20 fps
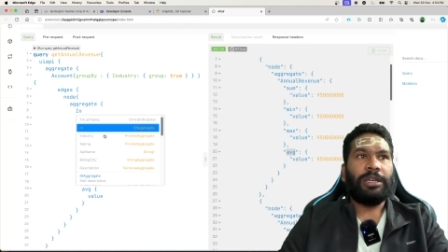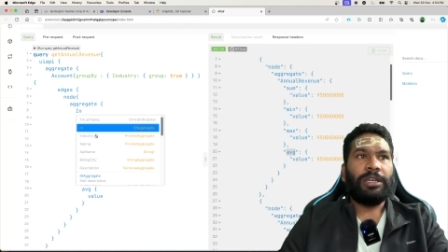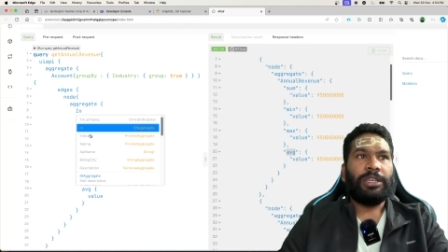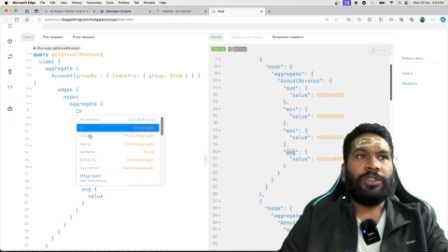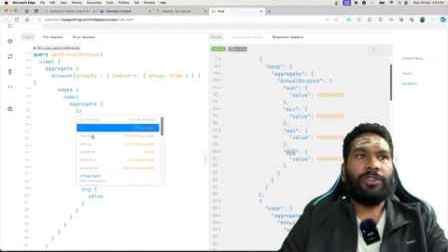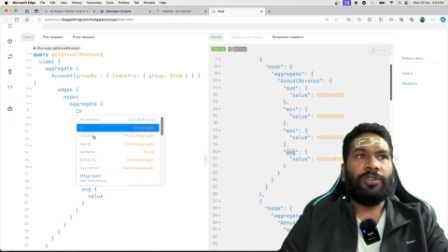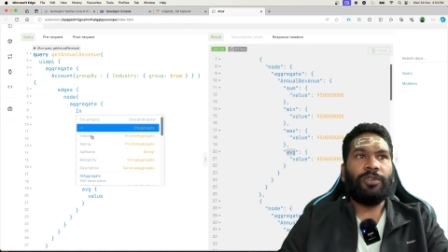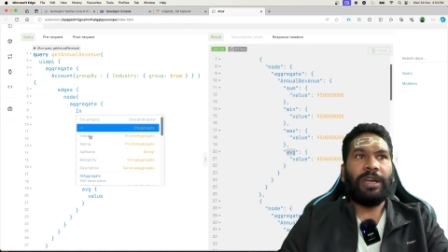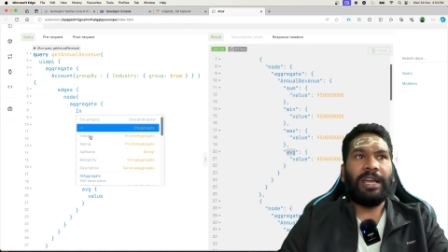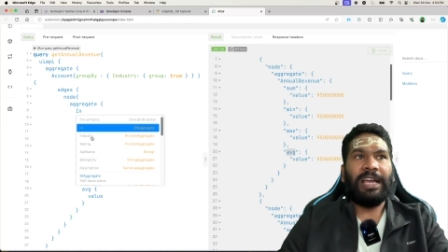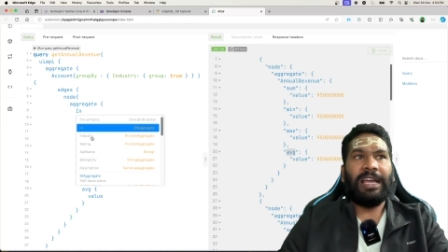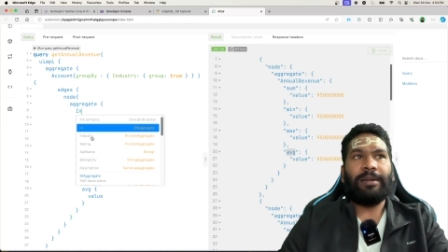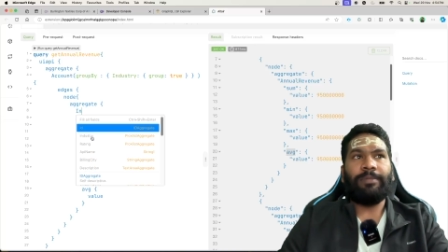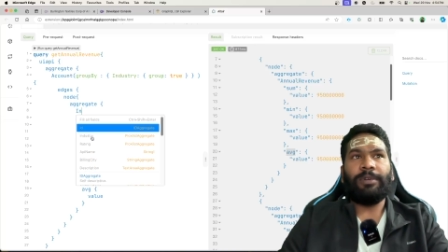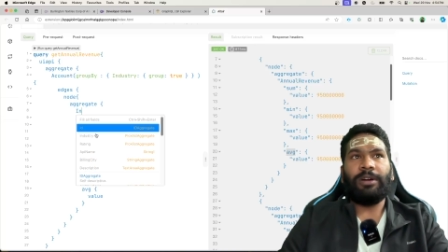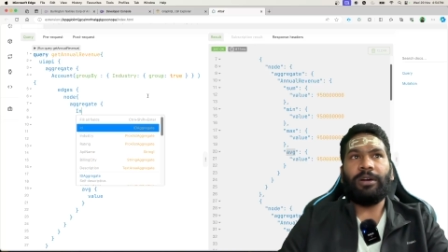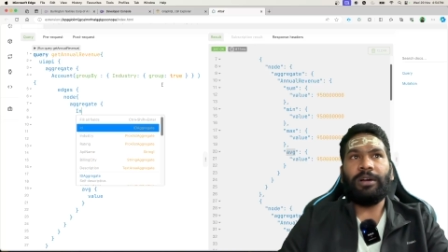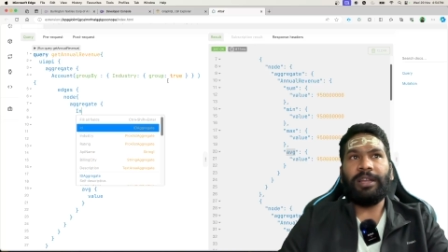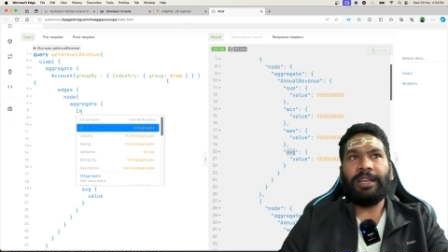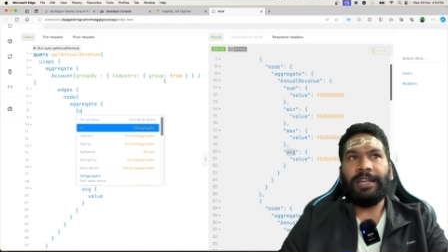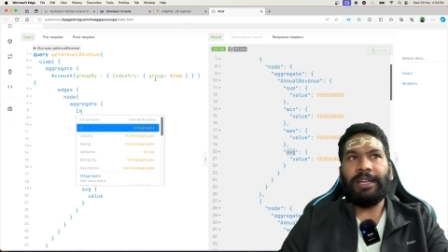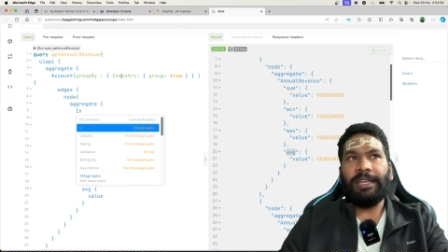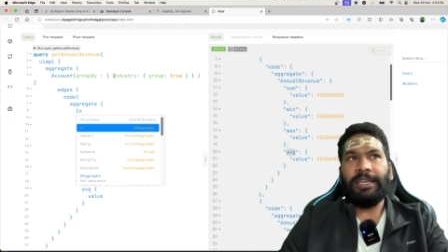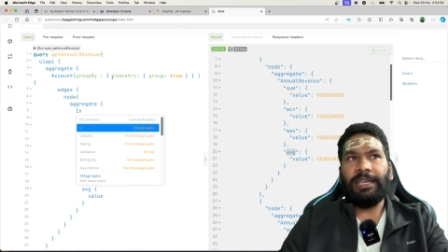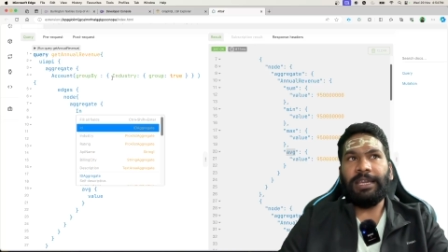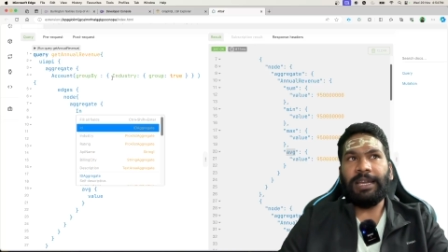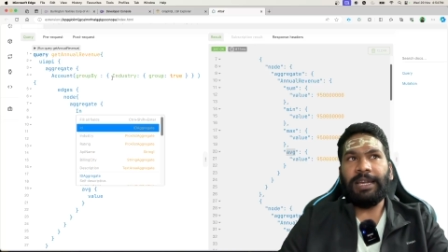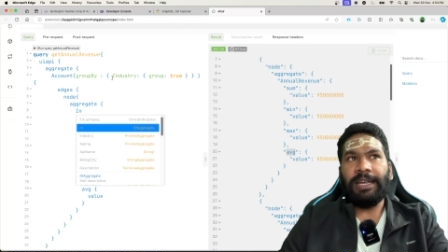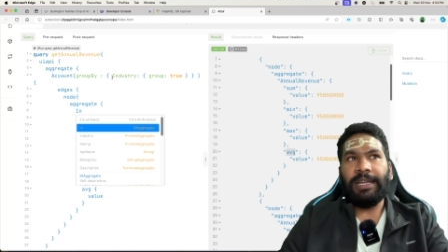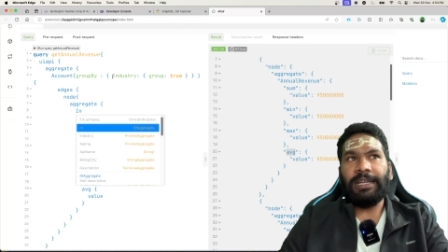you have already
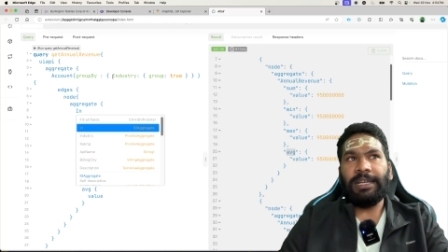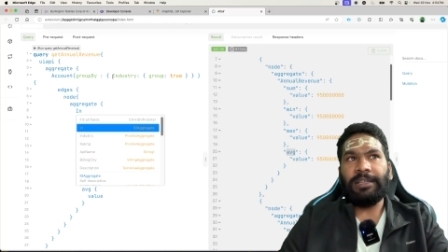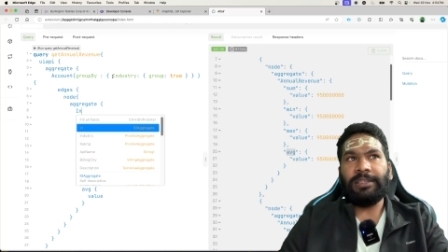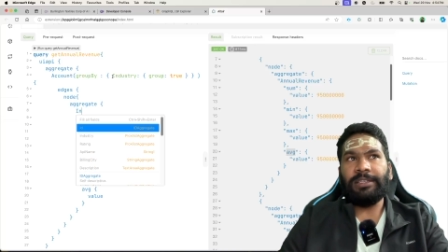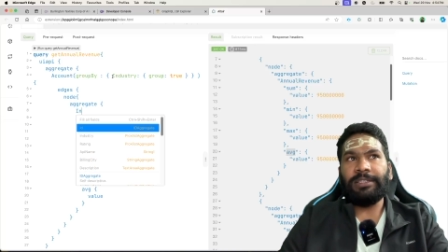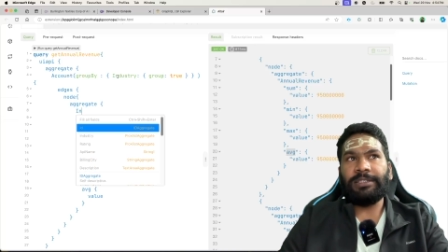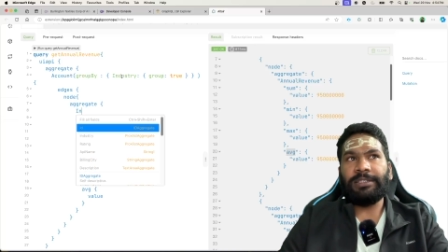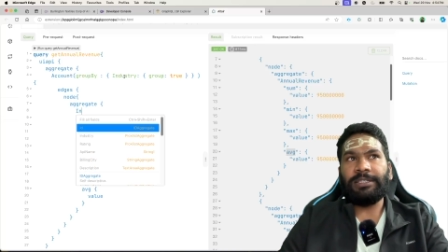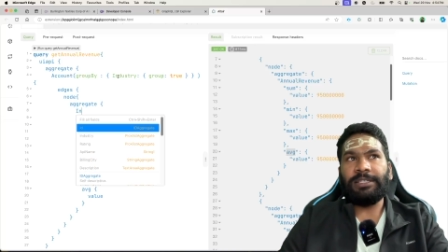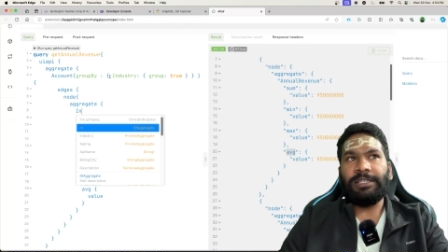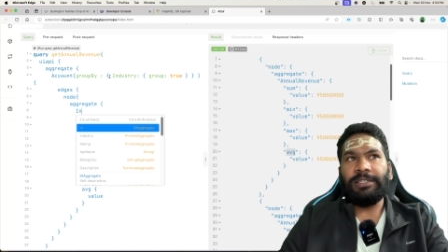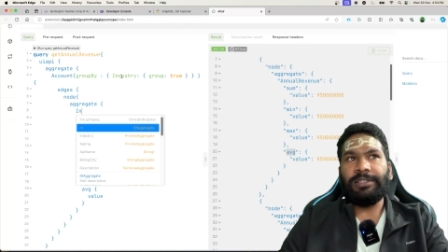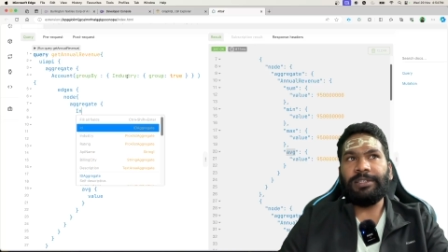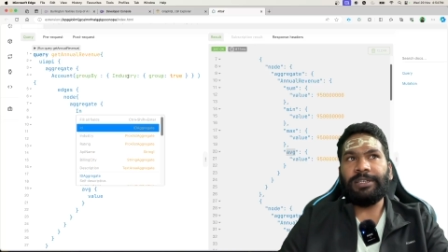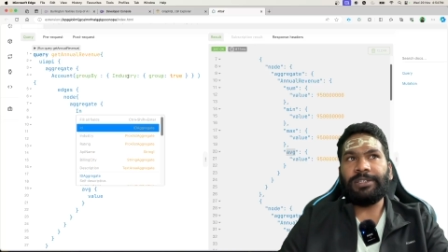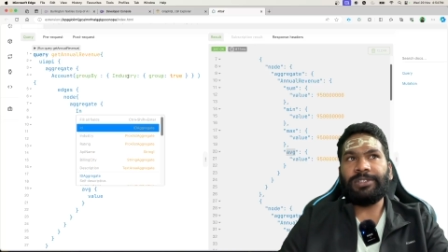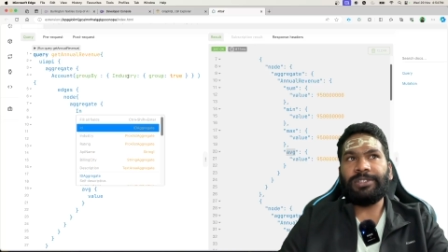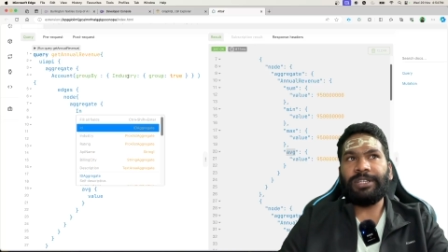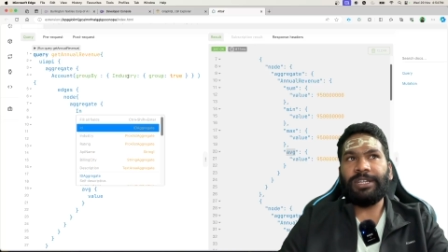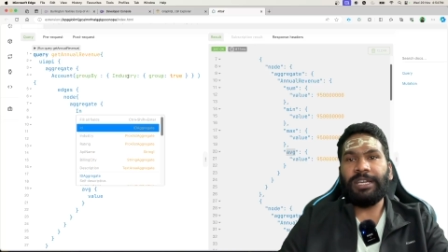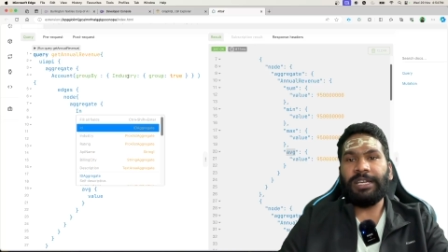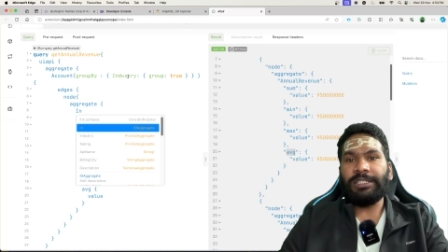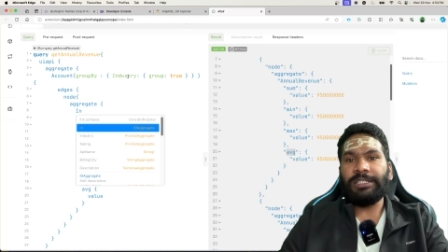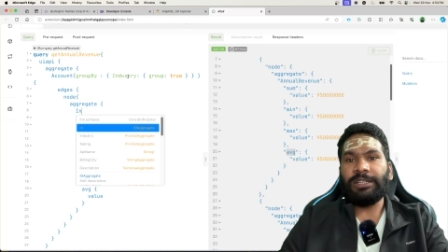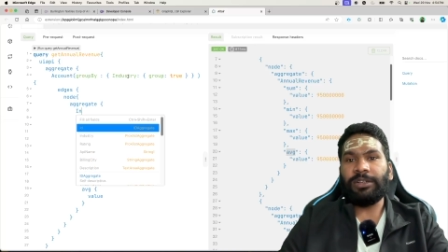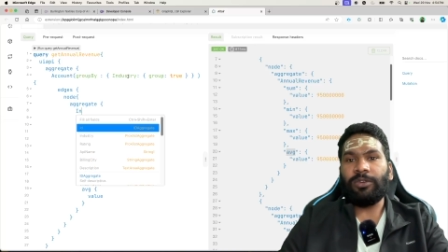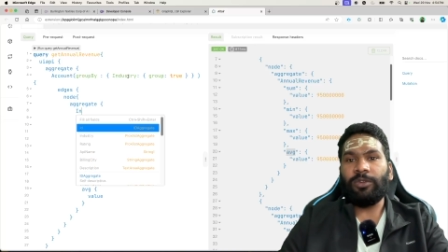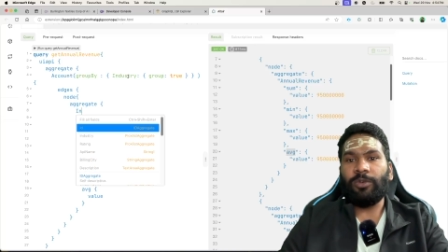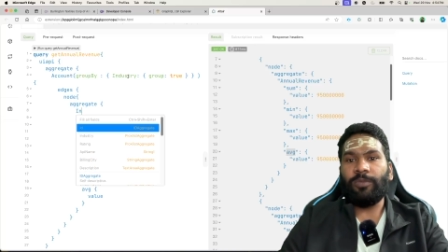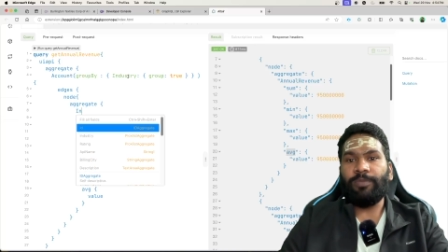added this industry as a
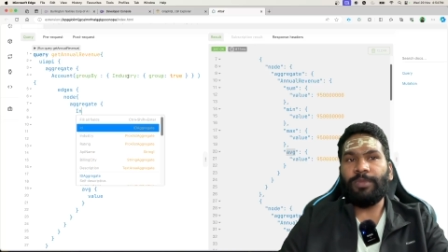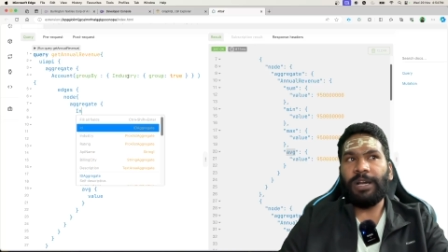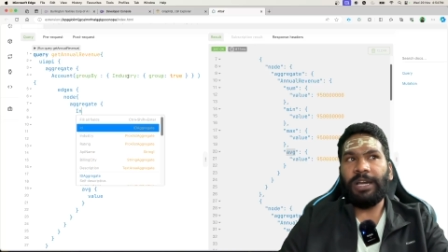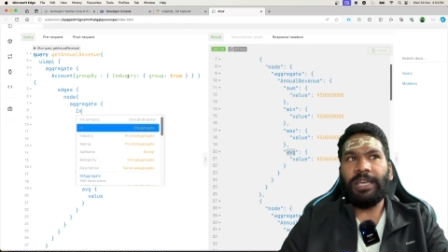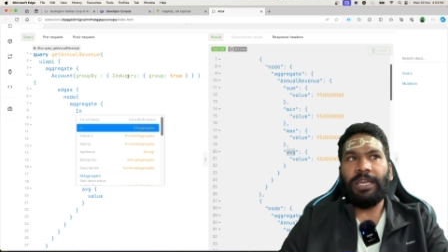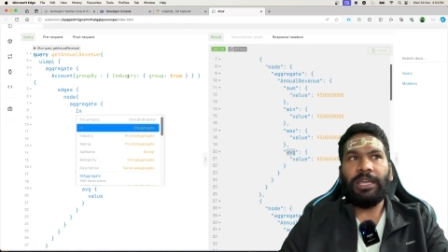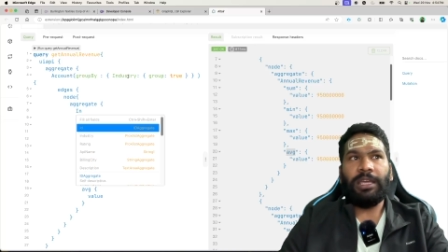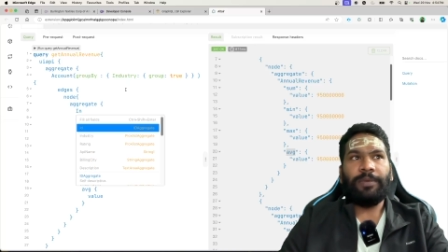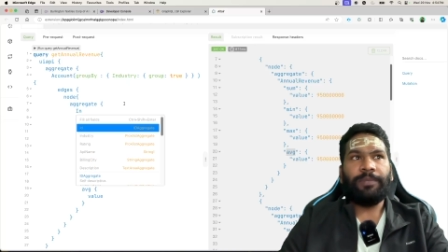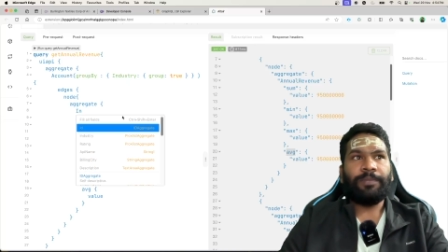group by